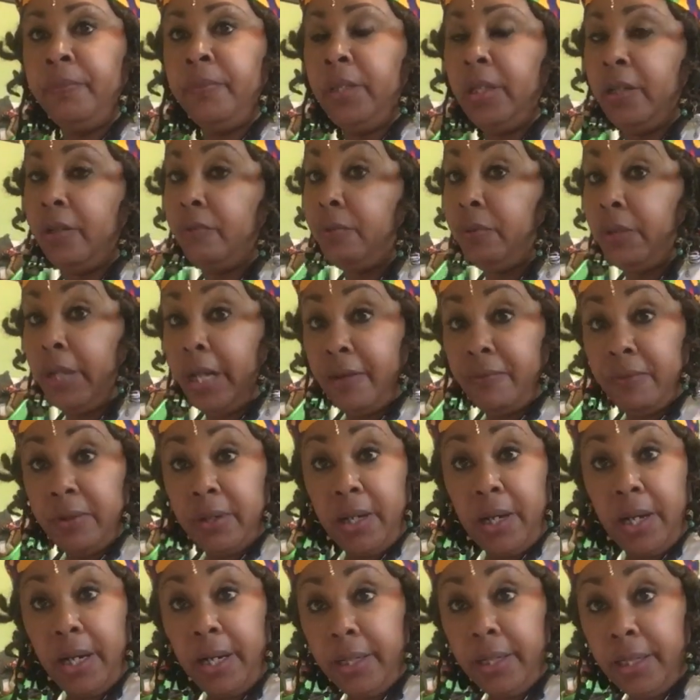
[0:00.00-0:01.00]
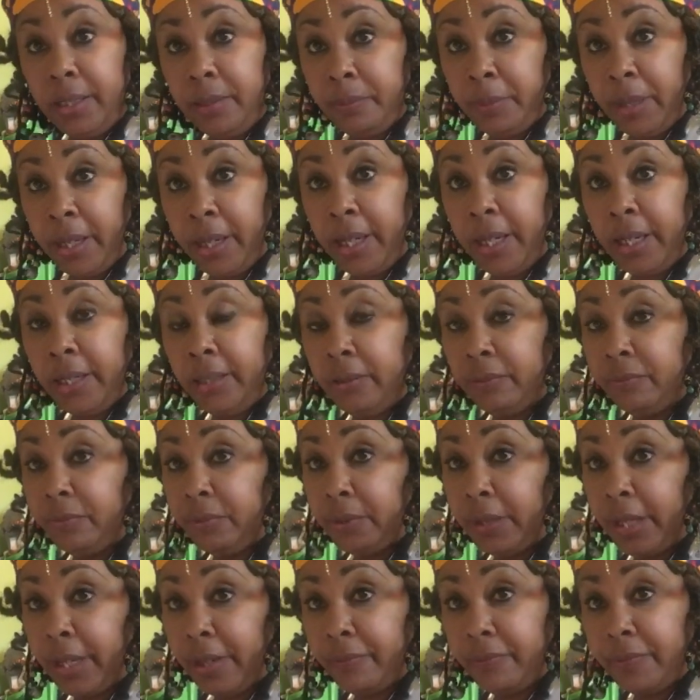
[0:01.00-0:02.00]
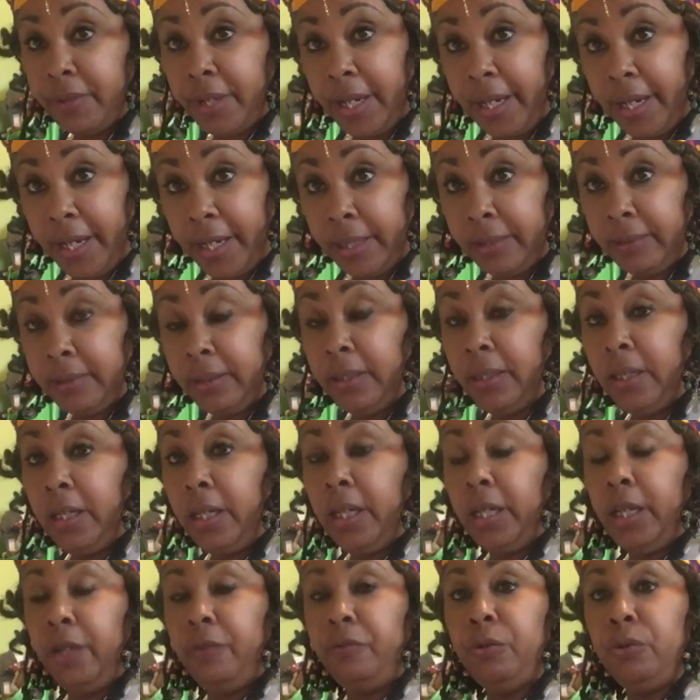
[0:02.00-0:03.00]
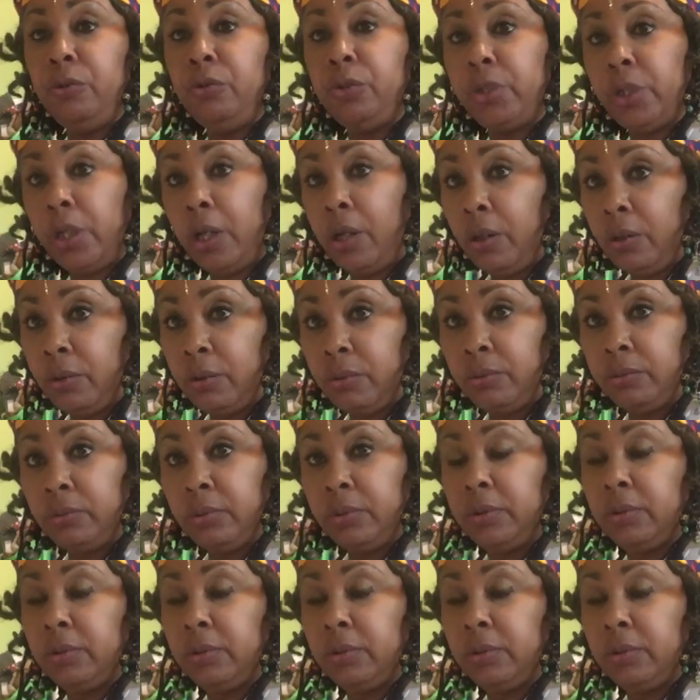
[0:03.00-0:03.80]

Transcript: If you have a cutting mat, if you have that. If you don't